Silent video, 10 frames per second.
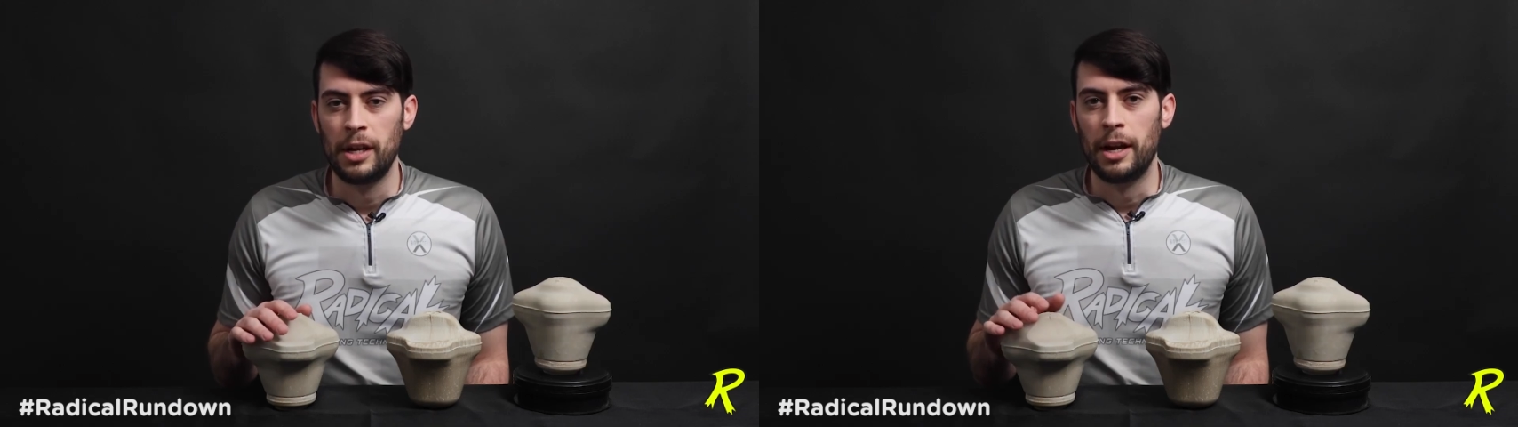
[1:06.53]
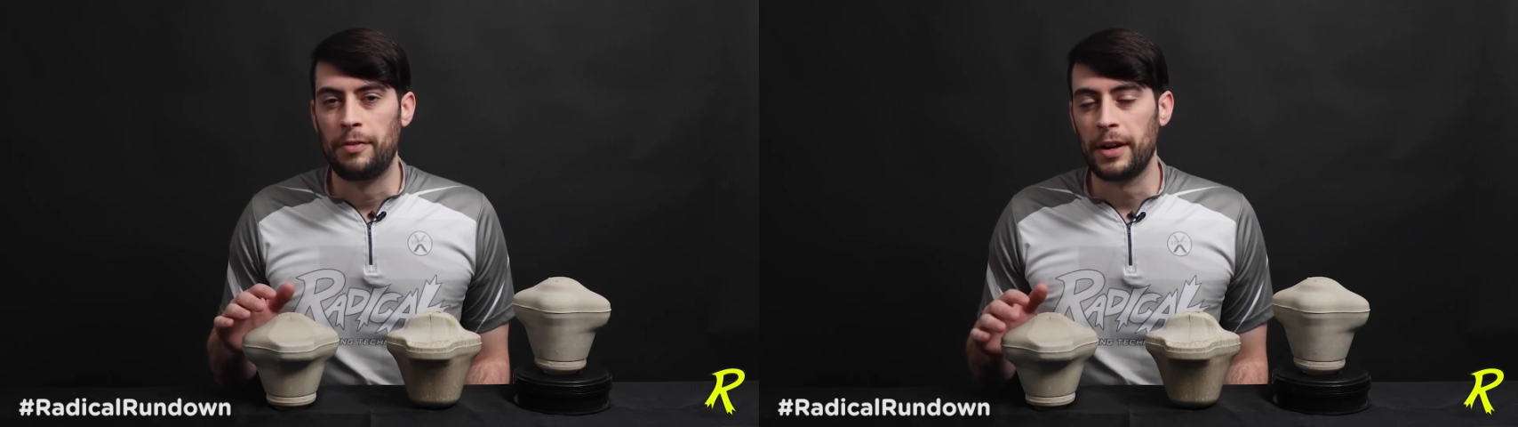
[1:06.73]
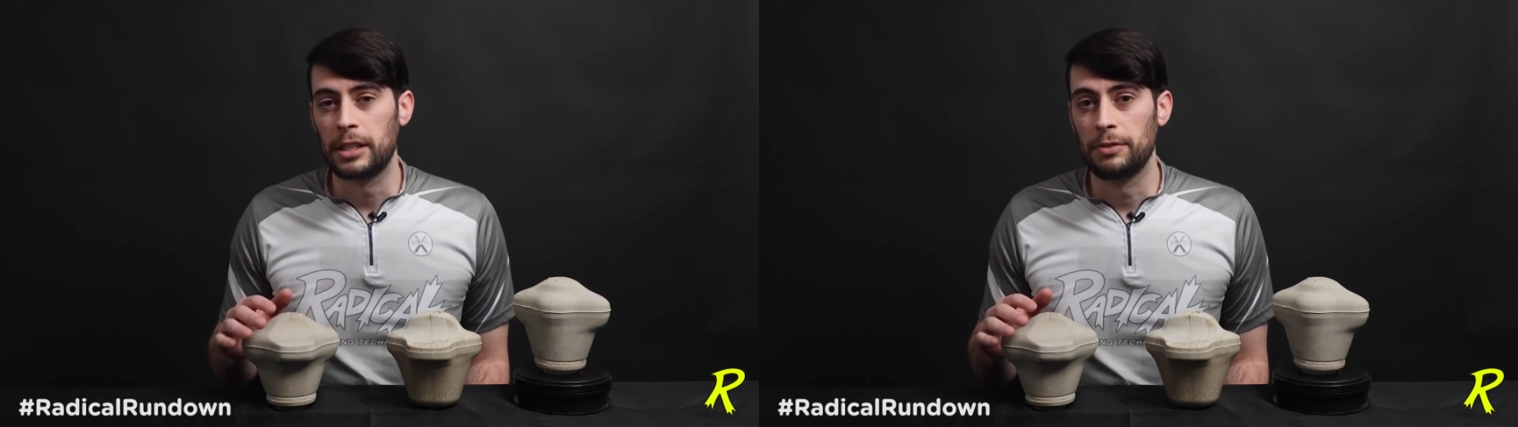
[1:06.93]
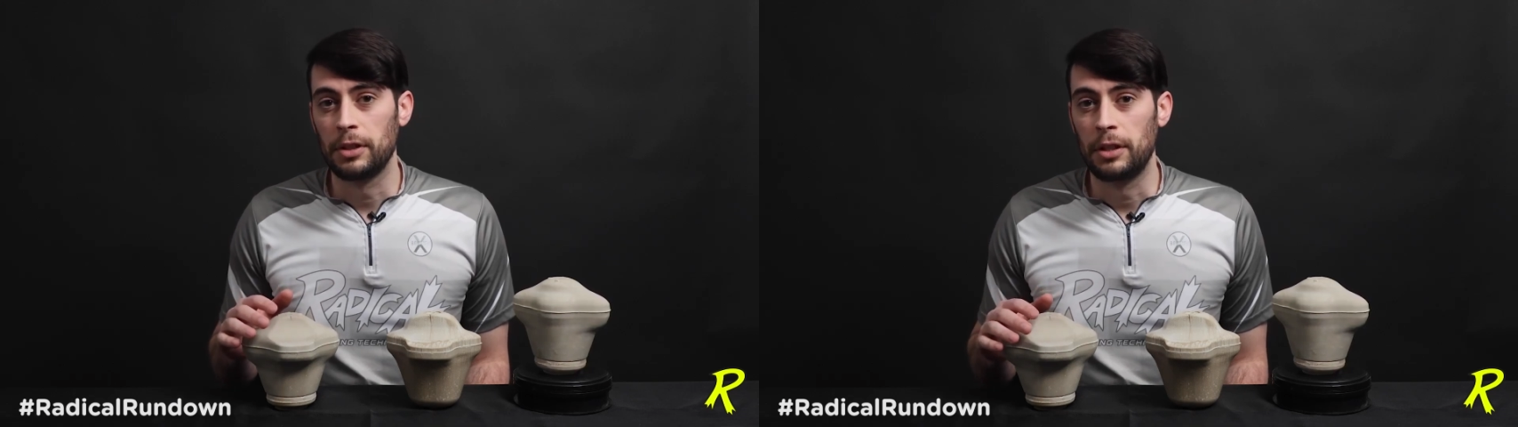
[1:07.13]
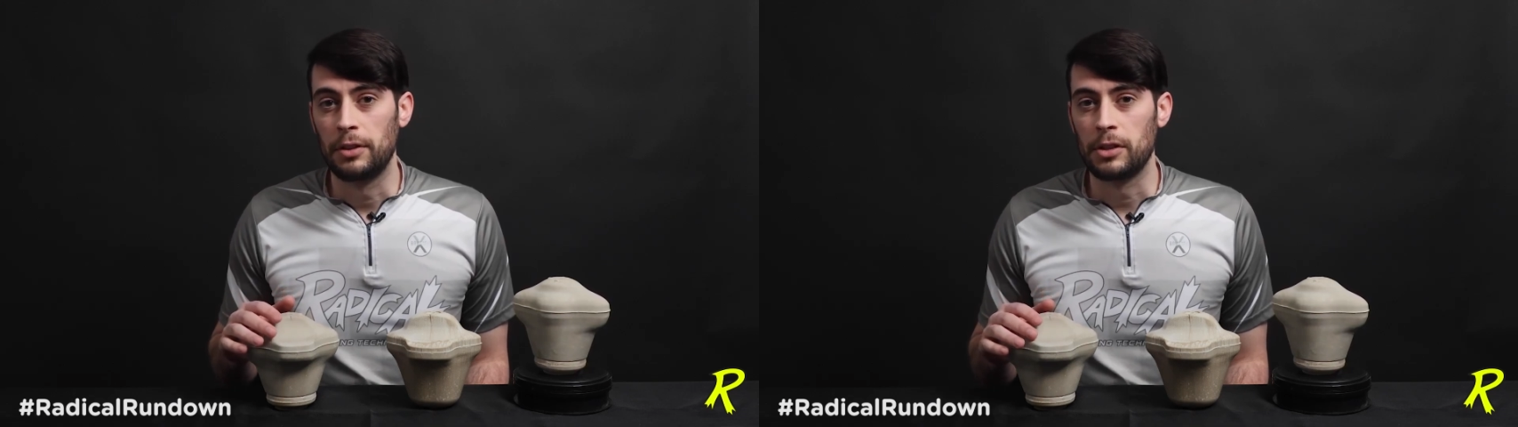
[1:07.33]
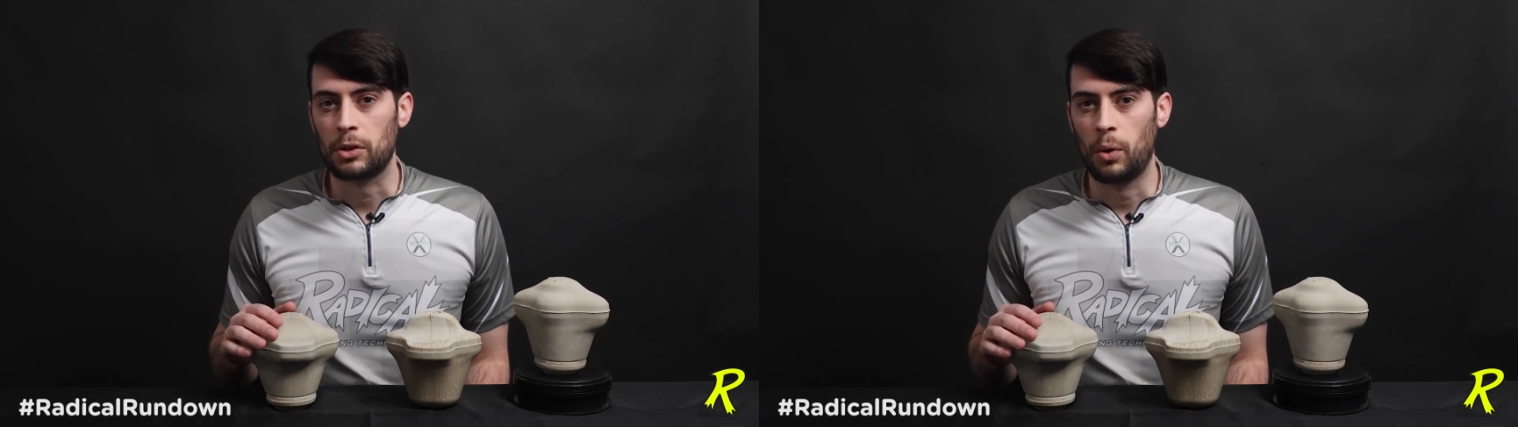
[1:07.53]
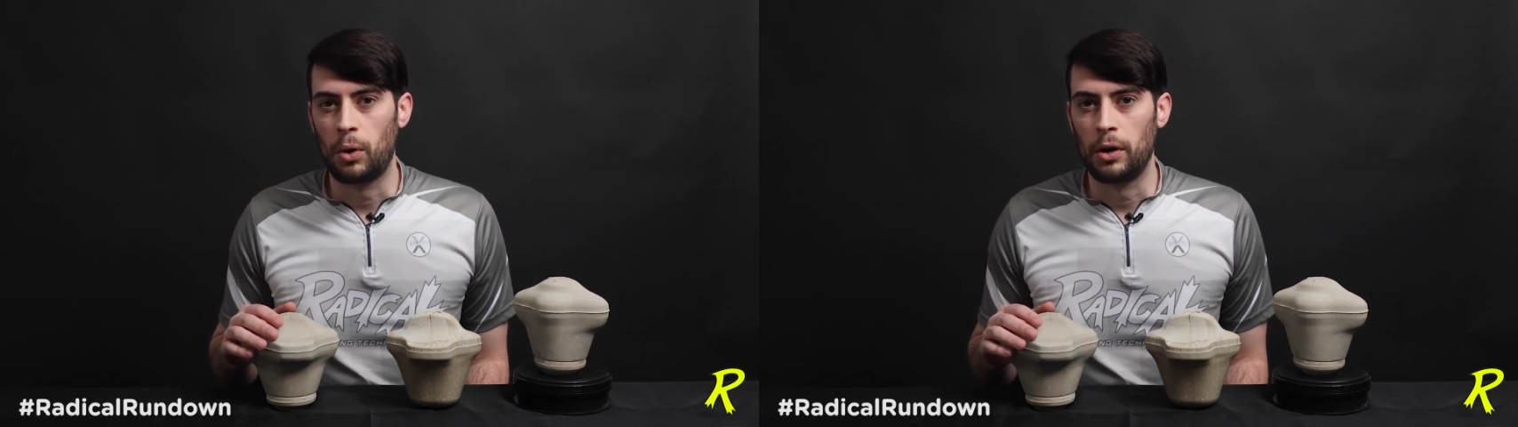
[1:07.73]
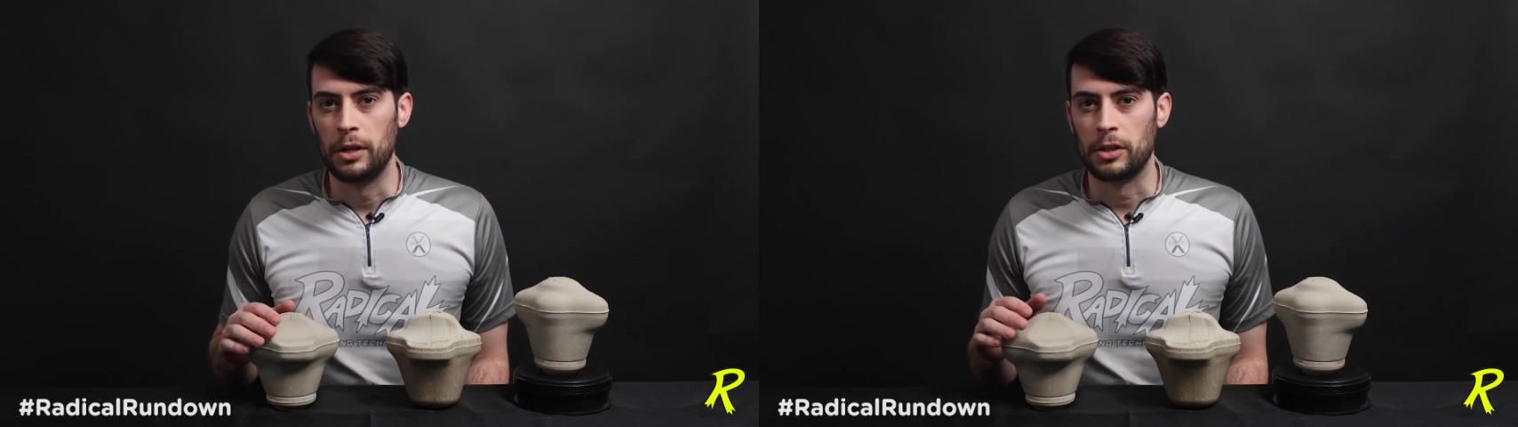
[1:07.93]
Effectively, this
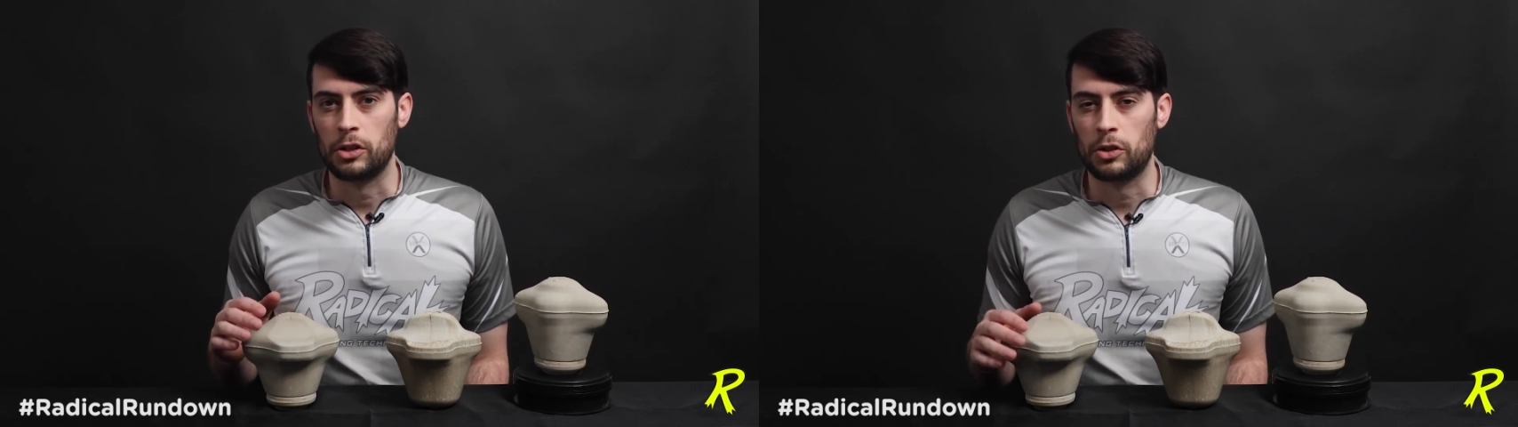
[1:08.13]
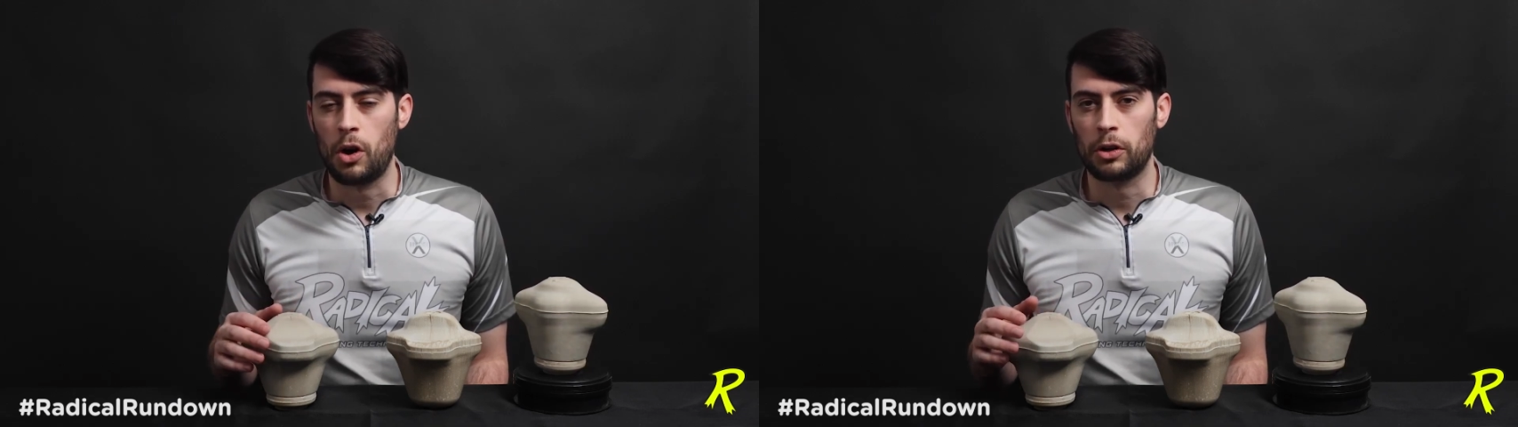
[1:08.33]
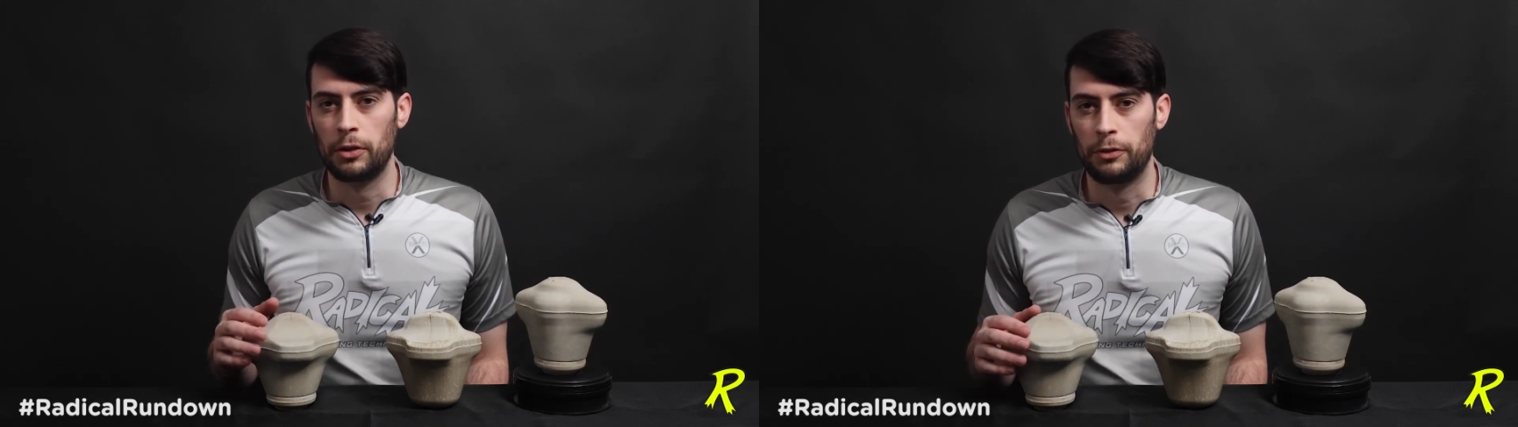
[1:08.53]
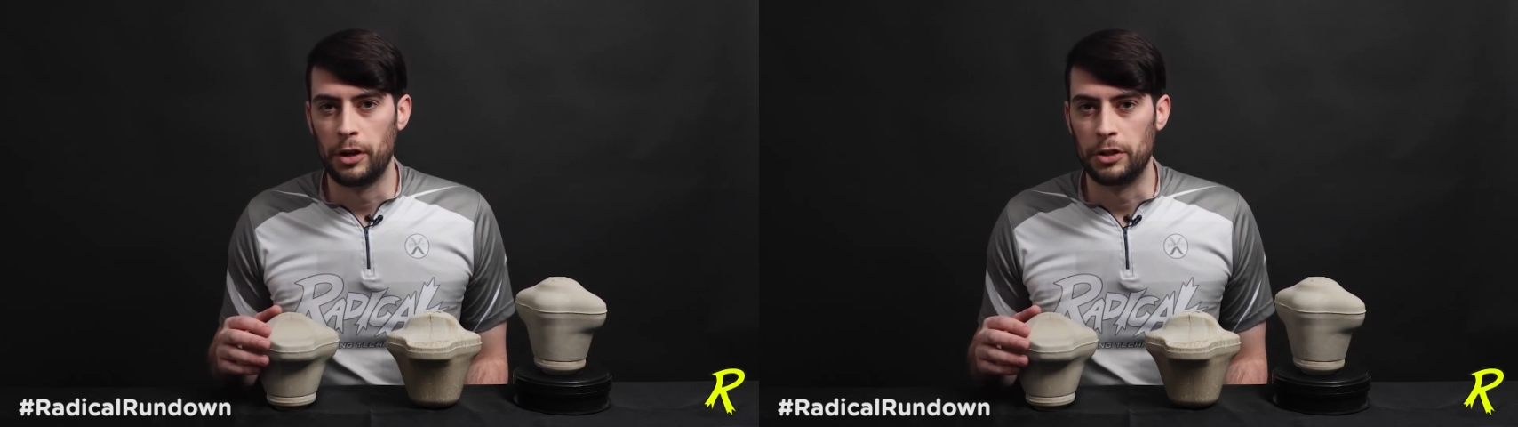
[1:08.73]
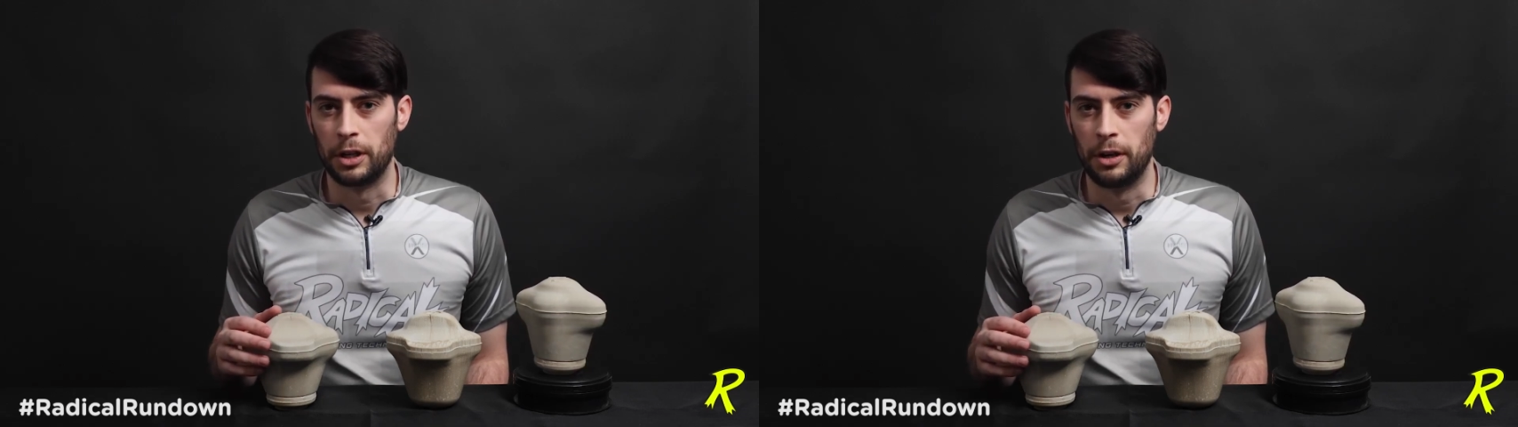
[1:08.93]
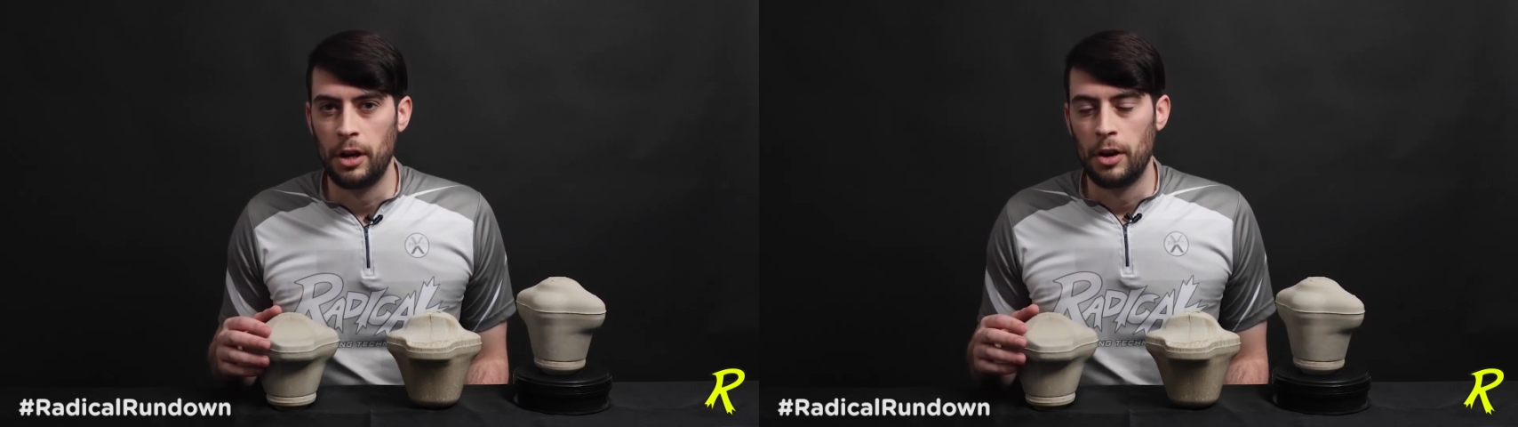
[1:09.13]
core is a stronger version